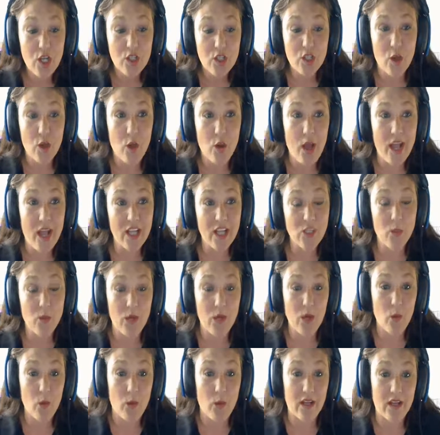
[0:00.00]
So as
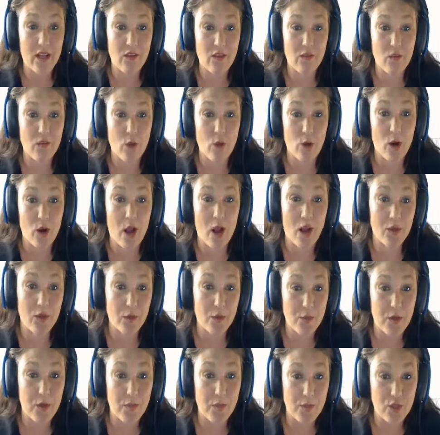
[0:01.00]
we are waiting for
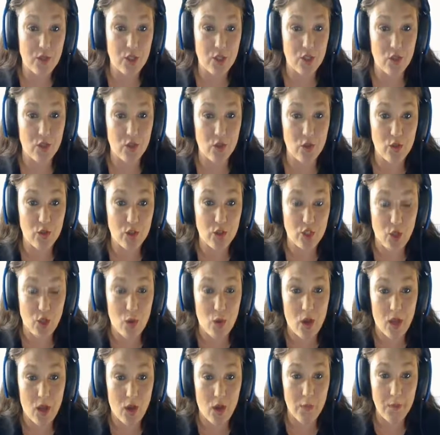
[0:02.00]
other people to
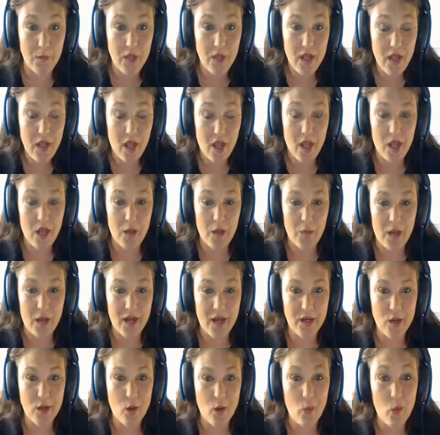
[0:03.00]
show up, um,
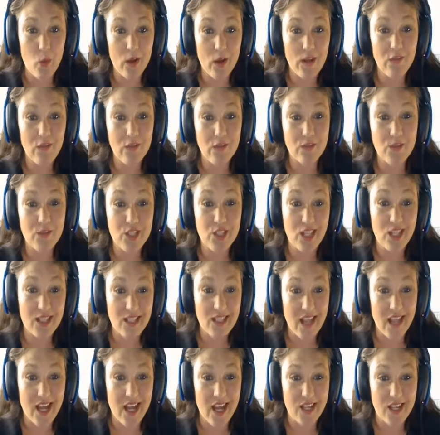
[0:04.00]
I know one of them
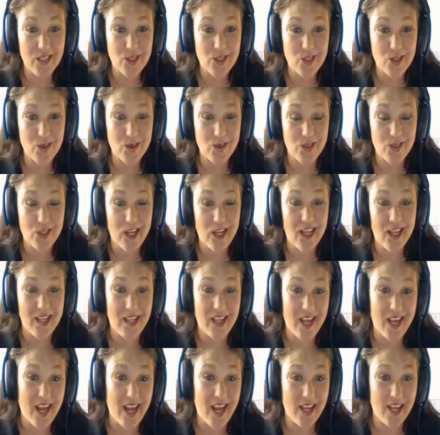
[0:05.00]
just got out of school
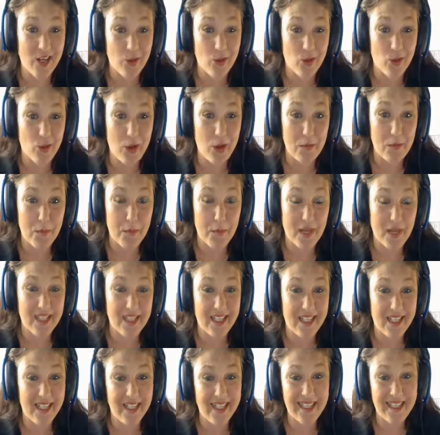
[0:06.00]
and they had to go grab a bite
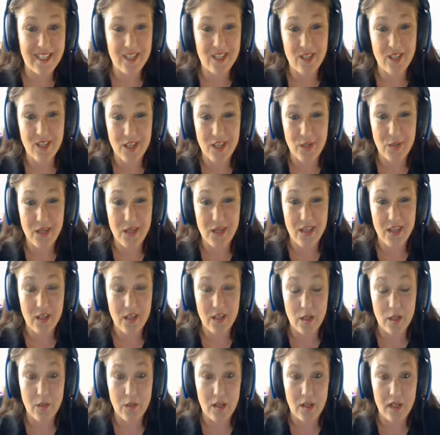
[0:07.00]
to eat, so they're going to be in
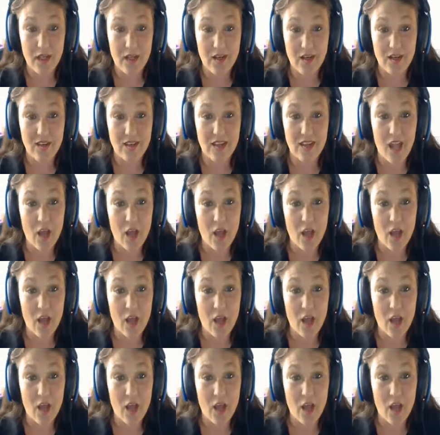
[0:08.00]
a little bit later.